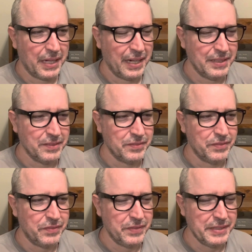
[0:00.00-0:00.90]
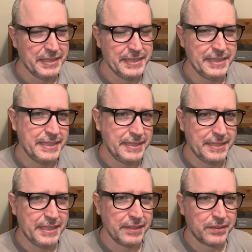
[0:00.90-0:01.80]
kind of
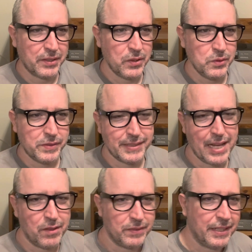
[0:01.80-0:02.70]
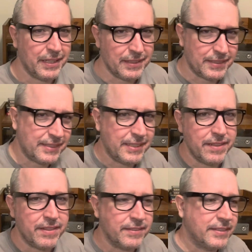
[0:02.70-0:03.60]
disco sounding
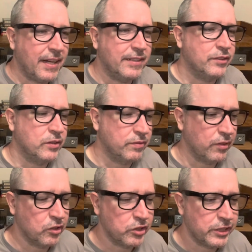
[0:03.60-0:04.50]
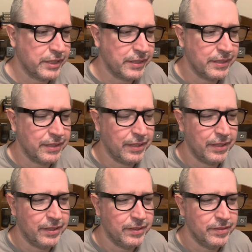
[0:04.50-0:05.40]
synthesizer version
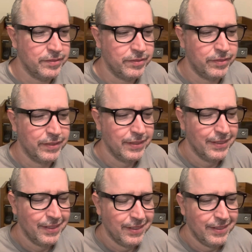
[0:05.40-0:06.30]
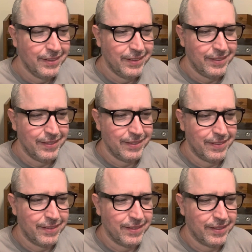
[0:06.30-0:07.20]
of
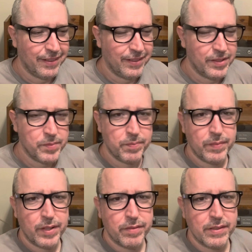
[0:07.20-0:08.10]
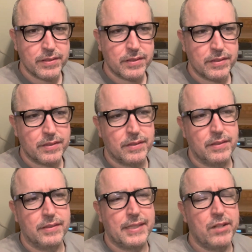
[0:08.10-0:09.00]
the um of this
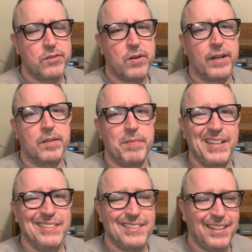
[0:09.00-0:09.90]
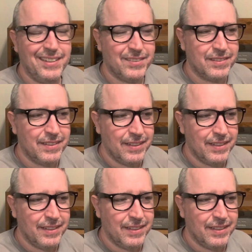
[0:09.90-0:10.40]
the soundtrack main title